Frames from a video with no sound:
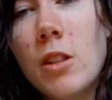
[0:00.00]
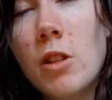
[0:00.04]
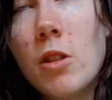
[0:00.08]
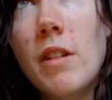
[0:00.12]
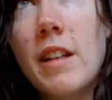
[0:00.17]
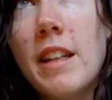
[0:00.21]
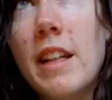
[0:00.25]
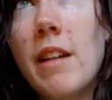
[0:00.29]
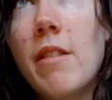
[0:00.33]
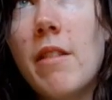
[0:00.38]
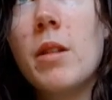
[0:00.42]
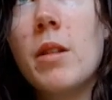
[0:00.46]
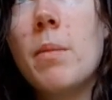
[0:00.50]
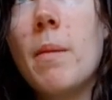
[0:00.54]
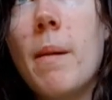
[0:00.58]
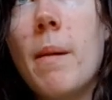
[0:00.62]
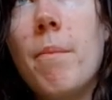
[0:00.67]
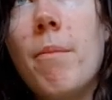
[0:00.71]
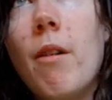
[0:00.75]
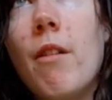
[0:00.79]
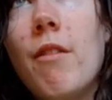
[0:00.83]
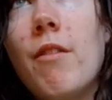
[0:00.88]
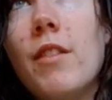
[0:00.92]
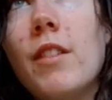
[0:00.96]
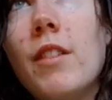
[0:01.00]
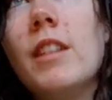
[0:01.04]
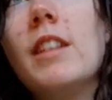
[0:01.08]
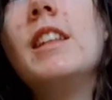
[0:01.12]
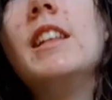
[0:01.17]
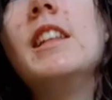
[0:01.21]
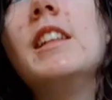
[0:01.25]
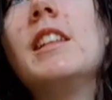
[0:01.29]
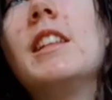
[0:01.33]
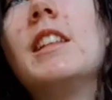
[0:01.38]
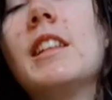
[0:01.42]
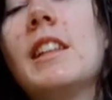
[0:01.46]
sorry, that was my
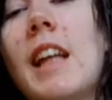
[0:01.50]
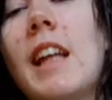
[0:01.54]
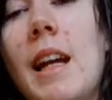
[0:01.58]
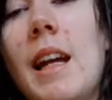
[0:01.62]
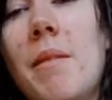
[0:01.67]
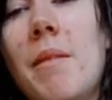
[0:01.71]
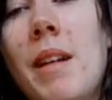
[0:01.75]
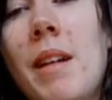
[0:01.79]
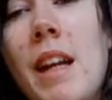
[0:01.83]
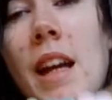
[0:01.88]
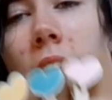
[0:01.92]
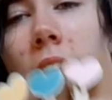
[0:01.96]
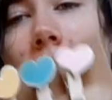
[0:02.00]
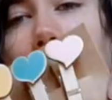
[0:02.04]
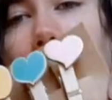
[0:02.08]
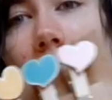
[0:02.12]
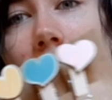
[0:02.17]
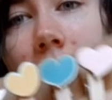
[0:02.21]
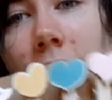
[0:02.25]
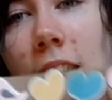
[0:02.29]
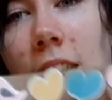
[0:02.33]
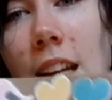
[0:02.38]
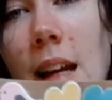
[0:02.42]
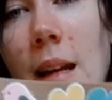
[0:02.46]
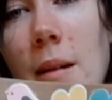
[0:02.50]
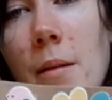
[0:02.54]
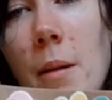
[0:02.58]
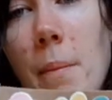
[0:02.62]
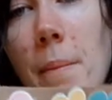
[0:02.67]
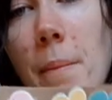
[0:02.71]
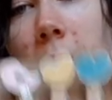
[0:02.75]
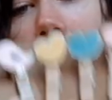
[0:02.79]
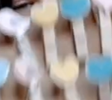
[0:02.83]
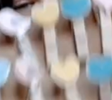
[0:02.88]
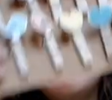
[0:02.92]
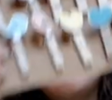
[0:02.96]
brother. He just came. And it came
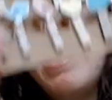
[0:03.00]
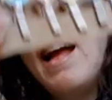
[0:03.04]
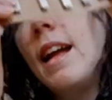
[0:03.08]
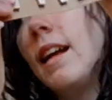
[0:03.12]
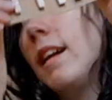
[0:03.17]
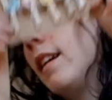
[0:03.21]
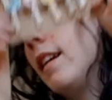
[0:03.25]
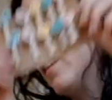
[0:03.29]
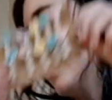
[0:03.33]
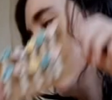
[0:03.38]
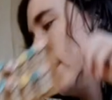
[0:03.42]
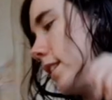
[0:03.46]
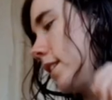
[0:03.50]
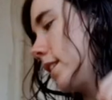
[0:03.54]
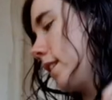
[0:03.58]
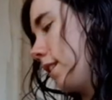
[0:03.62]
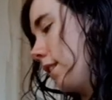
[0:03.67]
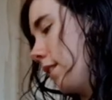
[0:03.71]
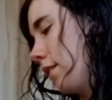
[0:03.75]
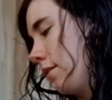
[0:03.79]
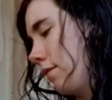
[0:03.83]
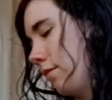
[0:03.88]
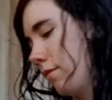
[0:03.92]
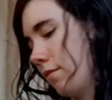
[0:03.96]
with pegs.